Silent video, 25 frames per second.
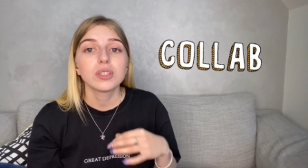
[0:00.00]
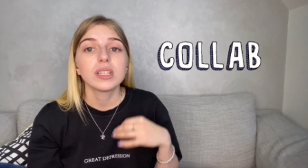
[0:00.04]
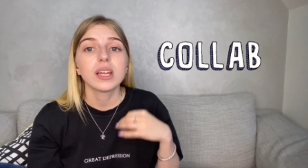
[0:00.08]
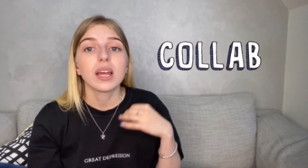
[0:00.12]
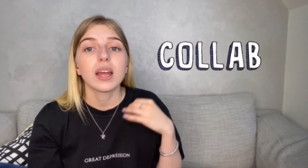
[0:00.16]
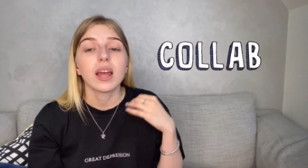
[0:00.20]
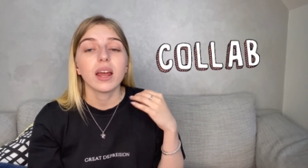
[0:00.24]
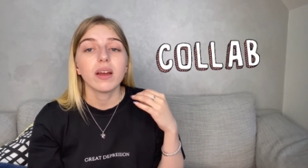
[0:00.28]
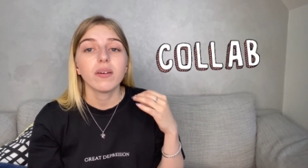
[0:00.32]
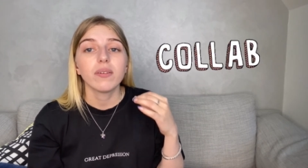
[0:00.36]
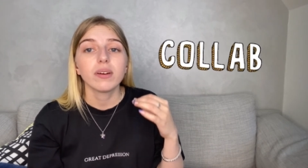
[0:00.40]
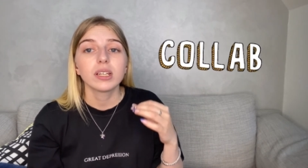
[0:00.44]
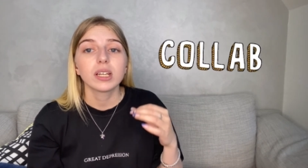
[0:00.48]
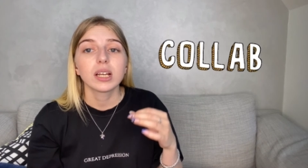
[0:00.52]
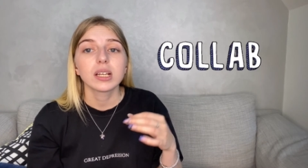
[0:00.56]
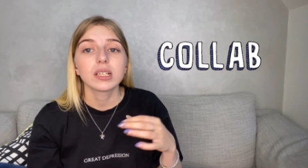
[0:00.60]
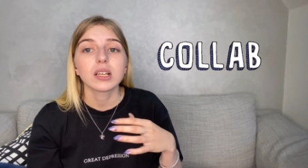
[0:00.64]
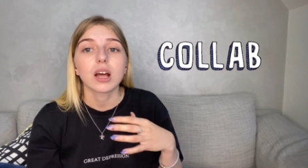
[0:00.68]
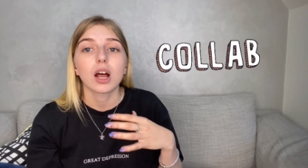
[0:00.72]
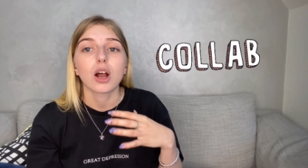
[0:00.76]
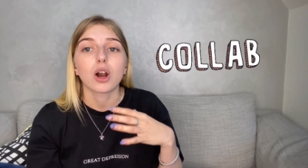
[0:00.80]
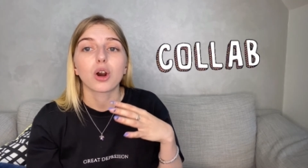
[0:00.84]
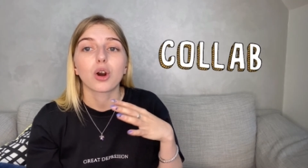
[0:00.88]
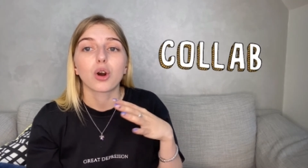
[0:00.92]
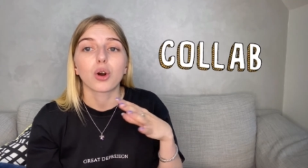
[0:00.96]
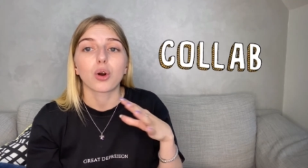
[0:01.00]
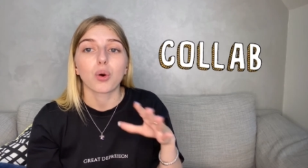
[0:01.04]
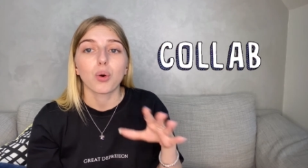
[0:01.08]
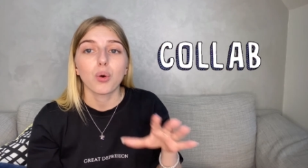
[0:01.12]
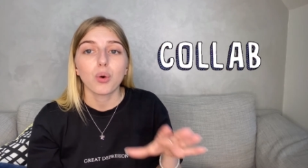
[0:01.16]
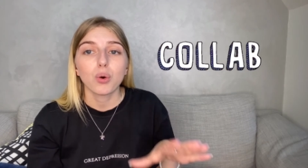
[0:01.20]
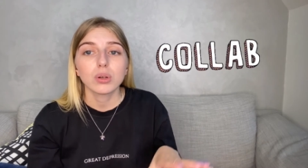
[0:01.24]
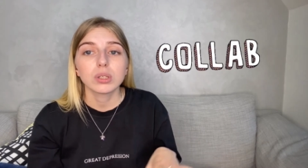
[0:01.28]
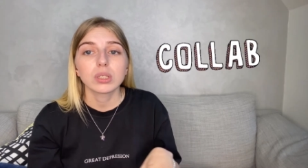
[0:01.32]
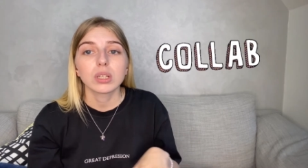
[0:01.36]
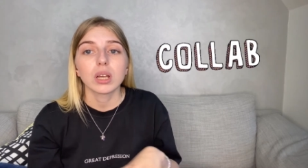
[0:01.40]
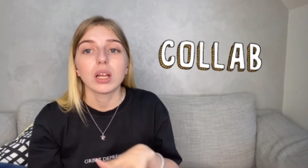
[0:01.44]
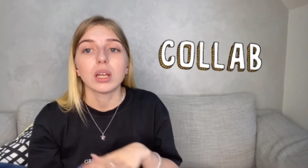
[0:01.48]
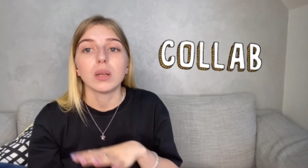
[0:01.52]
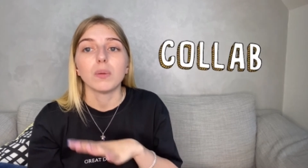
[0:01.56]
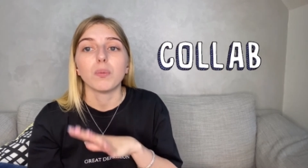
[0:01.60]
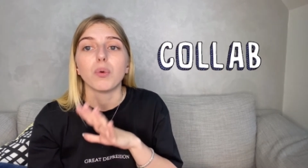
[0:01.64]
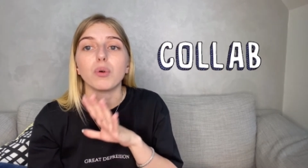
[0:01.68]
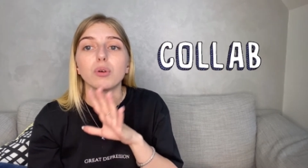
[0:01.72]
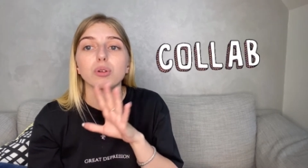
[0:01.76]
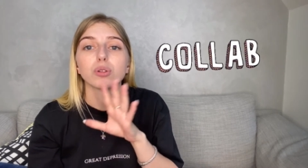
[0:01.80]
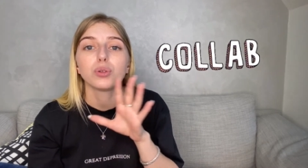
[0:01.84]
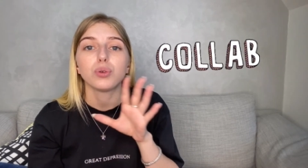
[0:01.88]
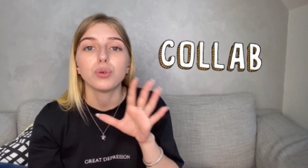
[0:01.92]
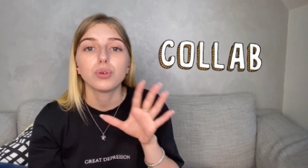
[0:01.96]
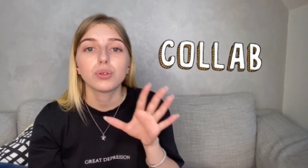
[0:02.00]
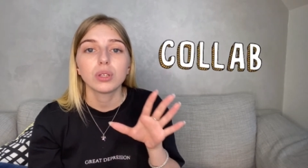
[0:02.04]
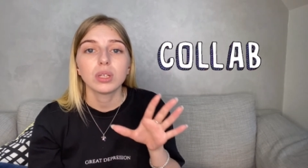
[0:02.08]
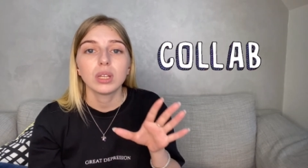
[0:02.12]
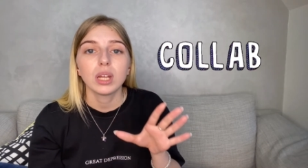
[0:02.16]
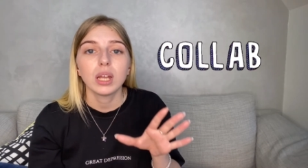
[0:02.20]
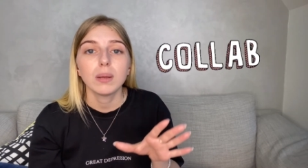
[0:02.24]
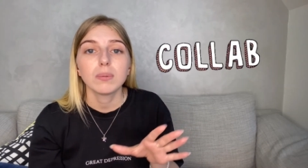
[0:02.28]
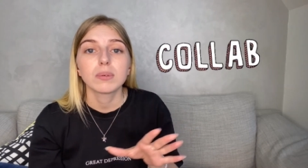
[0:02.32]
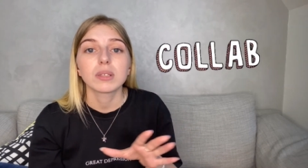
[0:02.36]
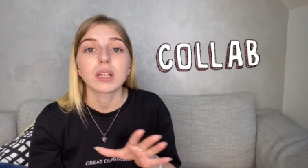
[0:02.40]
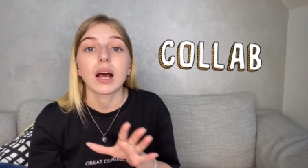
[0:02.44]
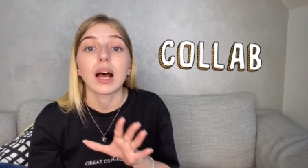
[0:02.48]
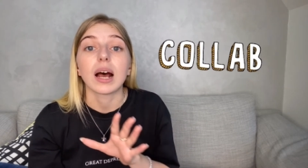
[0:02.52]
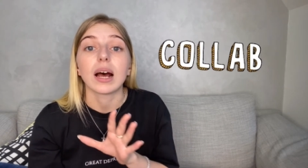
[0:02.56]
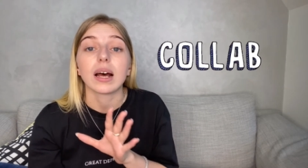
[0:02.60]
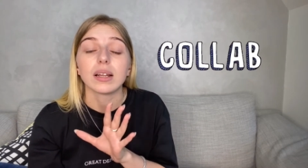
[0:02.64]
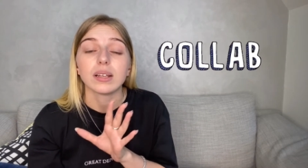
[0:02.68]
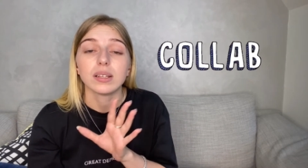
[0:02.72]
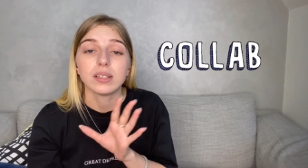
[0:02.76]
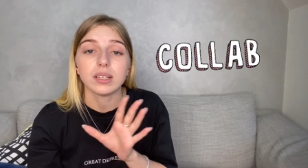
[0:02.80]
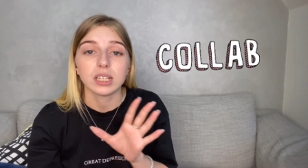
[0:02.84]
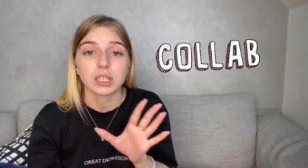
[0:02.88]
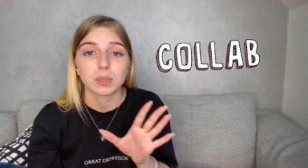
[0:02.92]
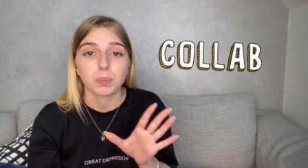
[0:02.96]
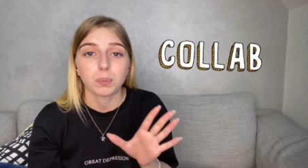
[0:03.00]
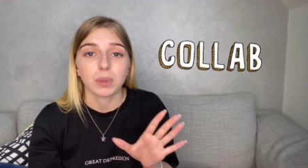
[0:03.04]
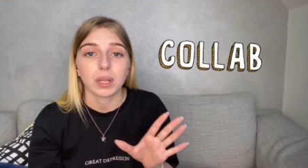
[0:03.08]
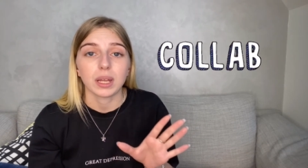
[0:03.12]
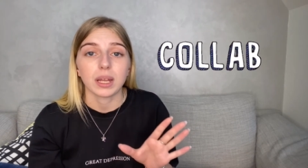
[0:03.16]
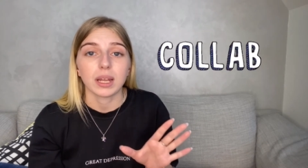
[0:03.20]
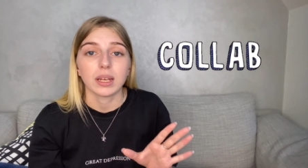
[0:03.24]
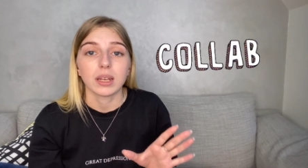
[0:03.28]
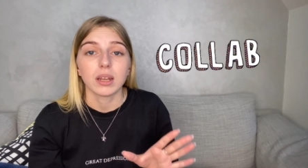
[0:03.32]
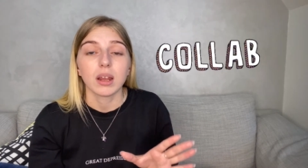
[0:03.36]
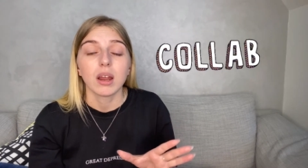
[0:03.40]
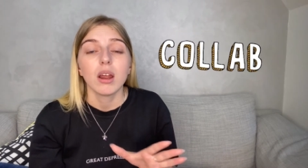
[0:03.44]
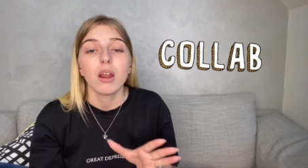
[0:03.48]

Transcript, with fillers: the avatars are crossed and both usernames are displayed.